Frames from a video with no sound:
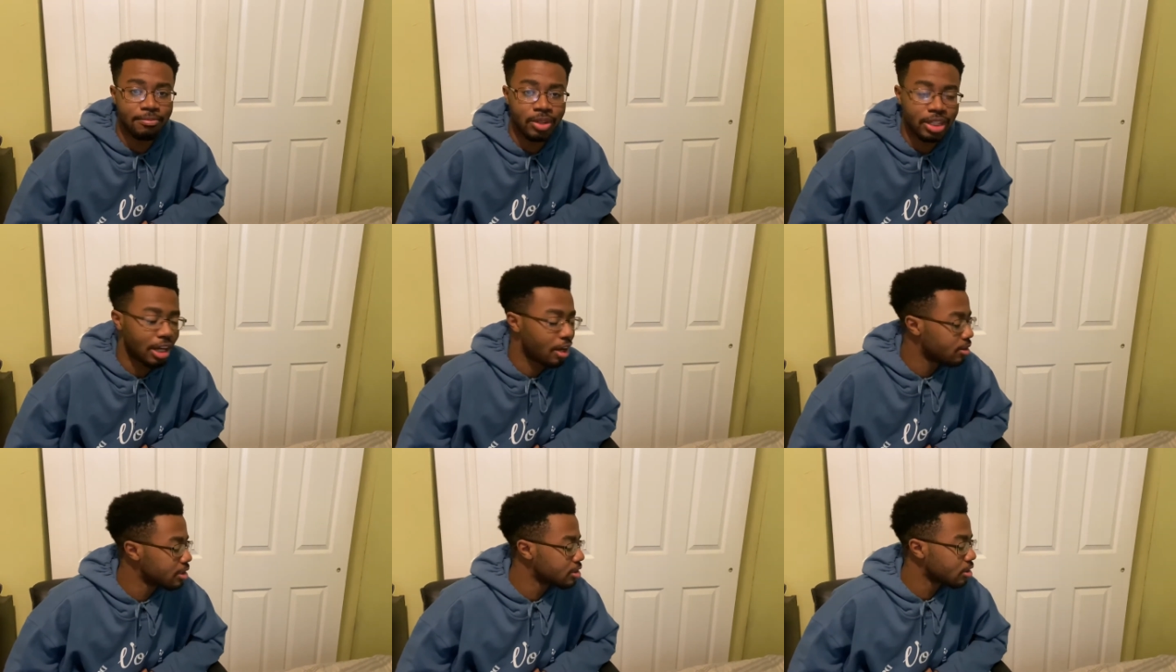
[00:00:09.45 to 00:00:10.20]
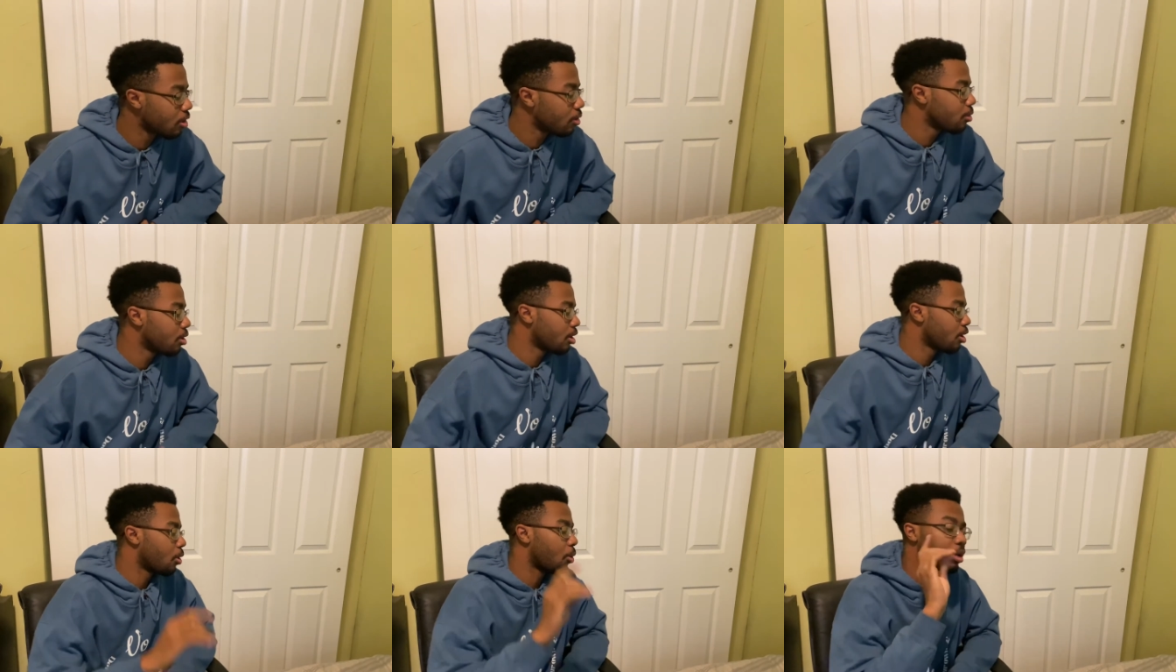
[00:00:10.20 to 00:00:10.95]
Now, I only saw
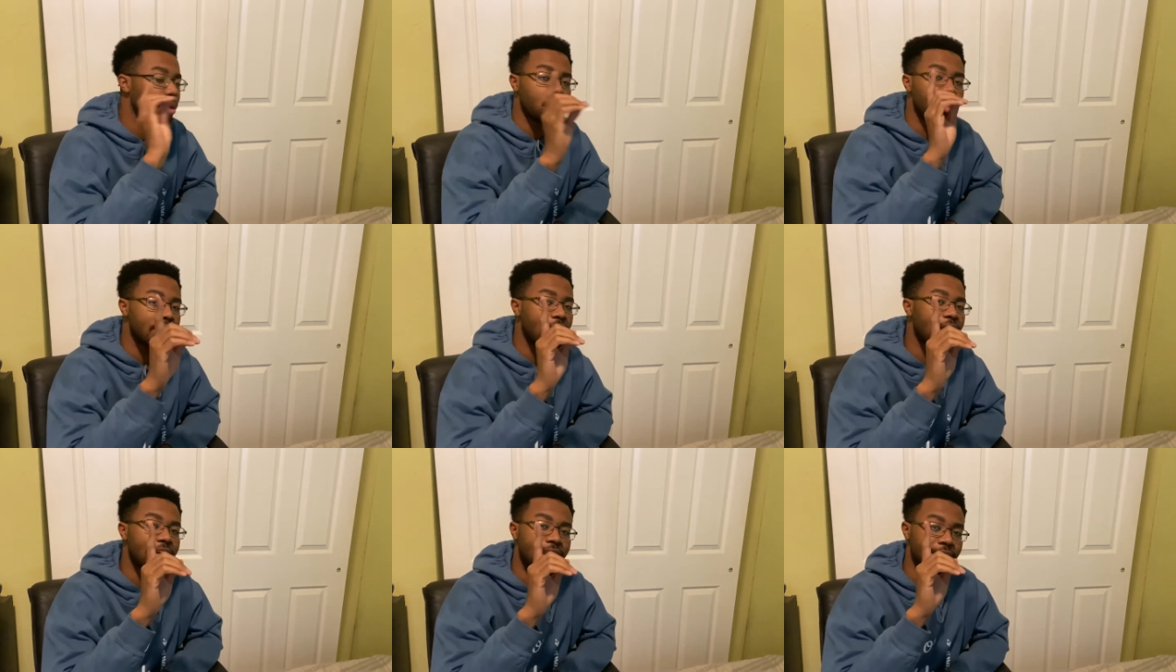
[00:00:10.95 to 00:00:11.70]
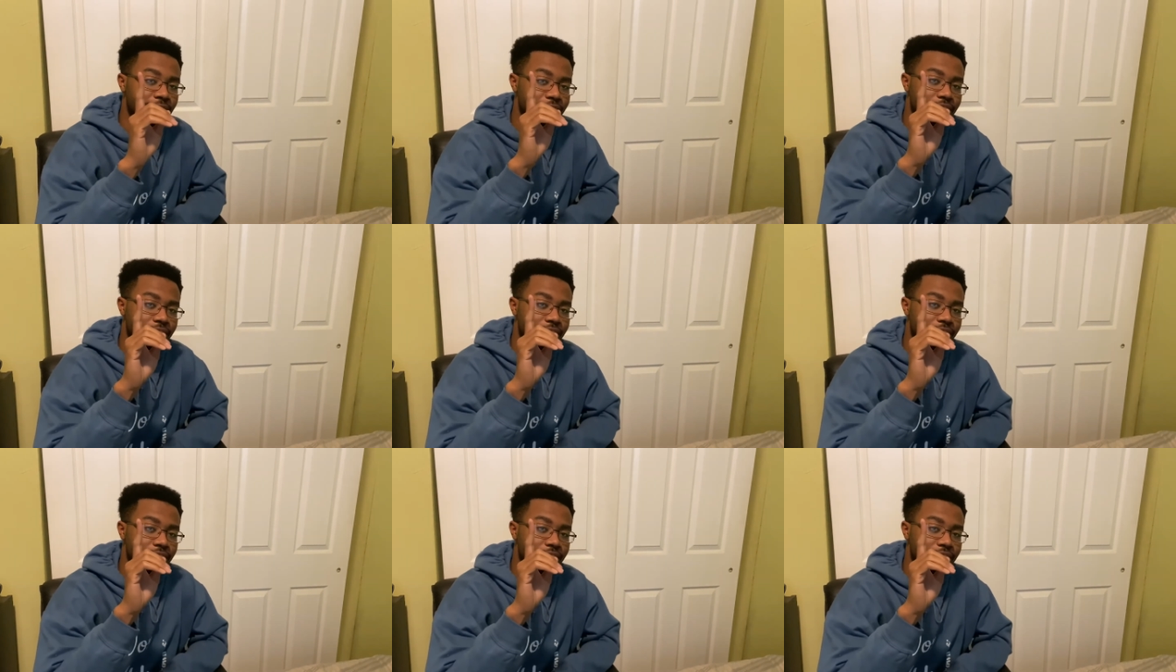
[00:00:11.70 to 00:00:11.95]
only one highlight,